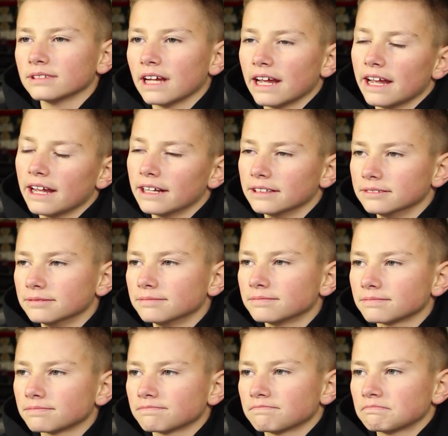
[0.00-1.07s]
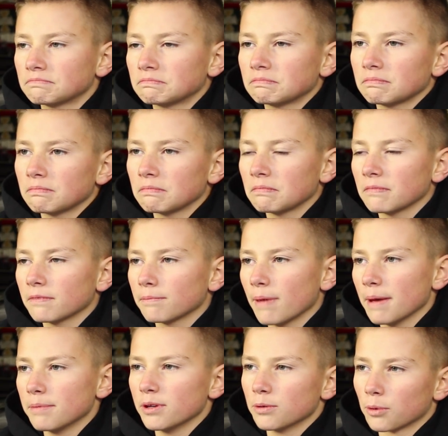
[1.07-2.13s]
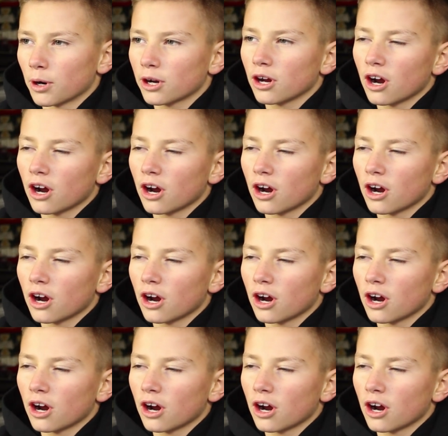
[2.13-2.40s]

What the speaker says: and maybe work